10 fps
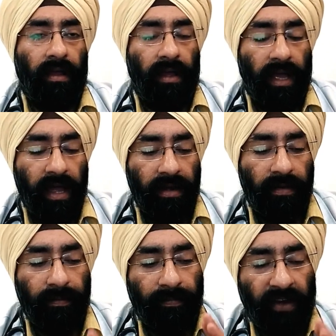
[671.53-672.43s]
And
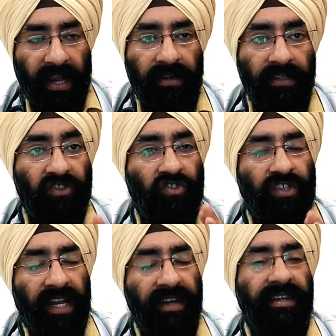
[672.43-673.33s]
practice
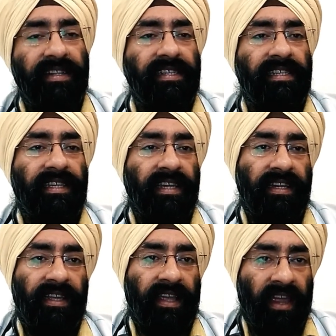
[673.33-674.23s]
gentle
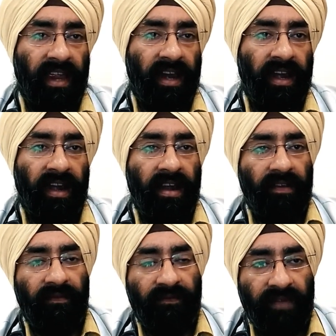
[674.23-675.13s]
skincare
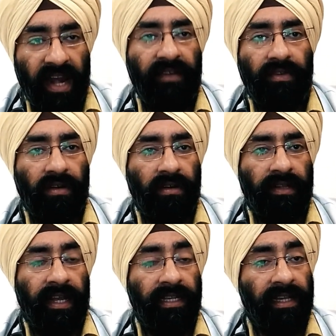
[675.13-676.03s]
whenever
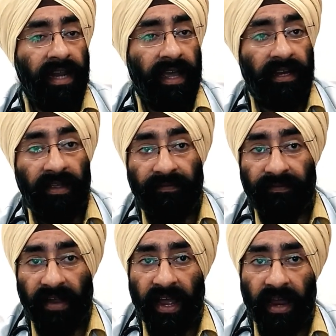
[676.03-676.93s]
there is an acne
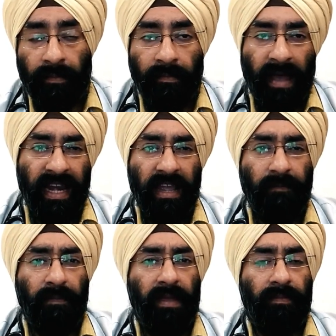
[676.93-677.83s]
flare. Many
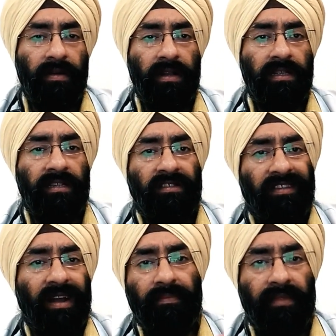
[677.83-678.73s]
people
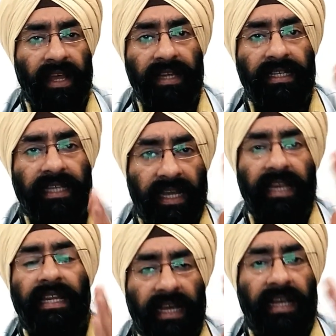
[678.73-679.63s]
scrub their
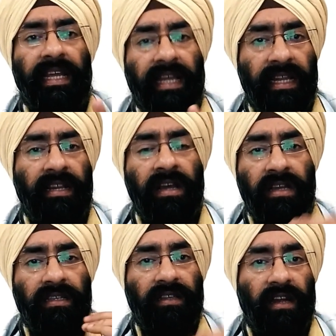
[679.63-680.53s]
skin clean.
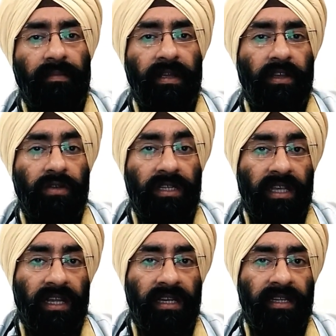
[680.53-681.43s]
Scrubbing your
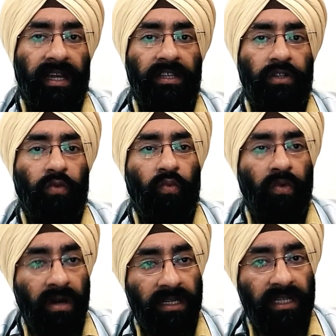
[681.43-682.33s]
skin tends to
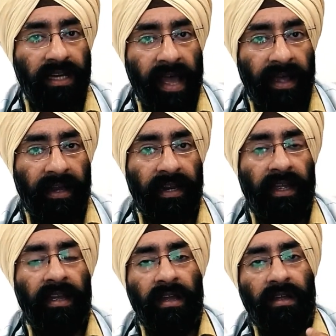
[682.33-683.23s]
worsen
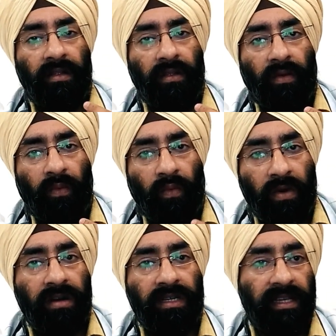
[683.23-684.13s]
acne. The
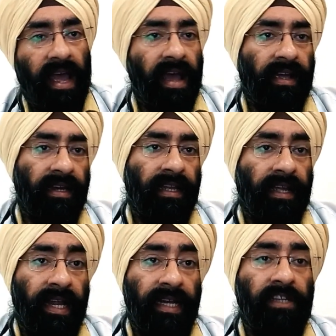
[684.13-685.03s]
worse acne
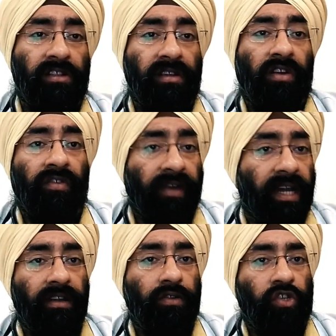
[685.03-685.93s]
gets, the
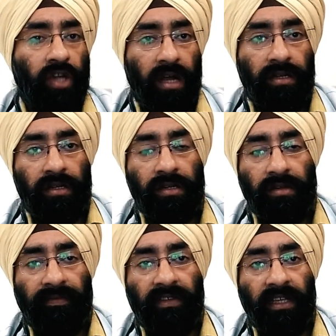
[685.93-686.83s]
greater your chances
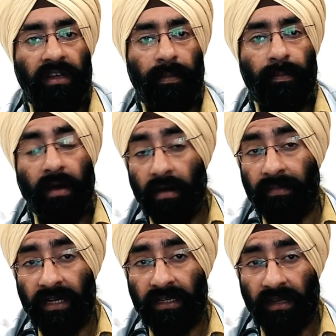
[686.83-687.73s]
of seeing a
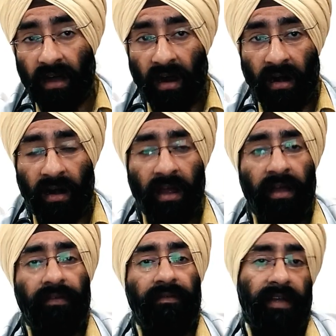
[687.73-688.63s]
permanent scar
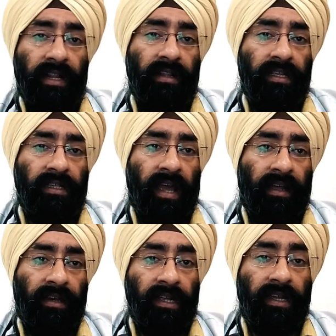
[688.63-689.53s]
when this
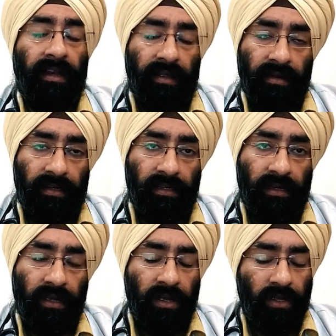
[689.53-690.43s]
acne clears.
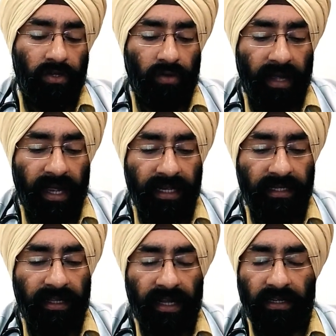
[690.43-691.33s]
So guys,
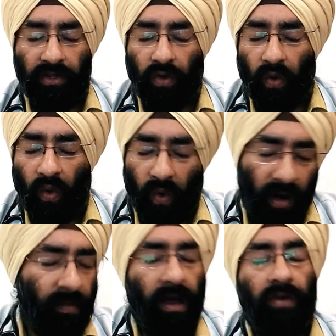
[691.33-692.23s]
that's all
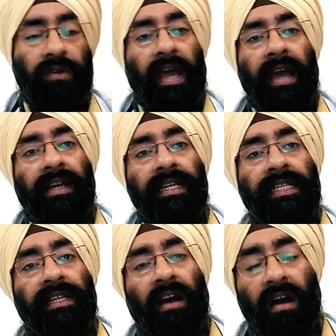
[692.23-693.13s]
about acne
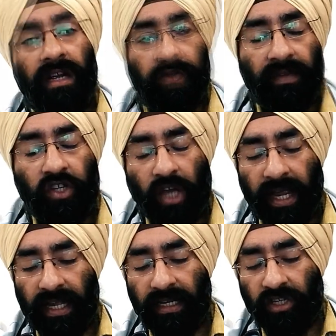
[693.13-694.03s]
scars, which I
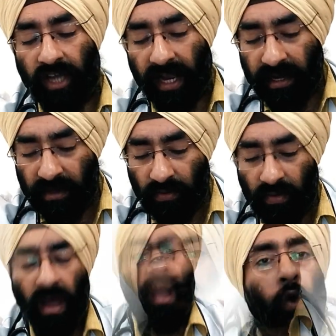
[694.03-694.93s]
can tell you.
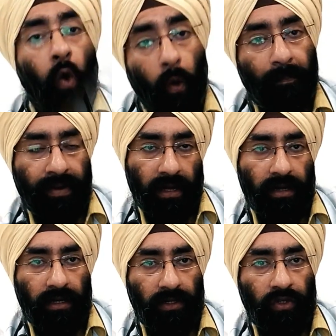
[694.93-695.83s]
I
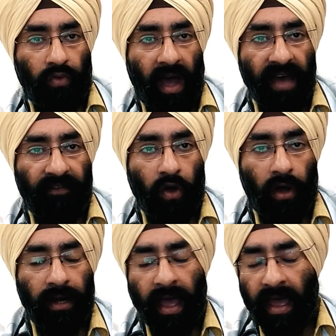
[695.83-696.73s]
hope you
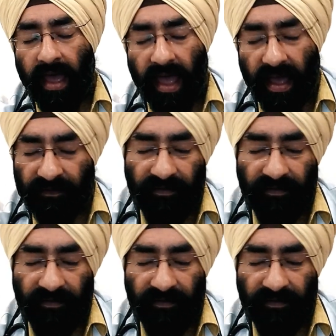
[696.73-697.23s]
have got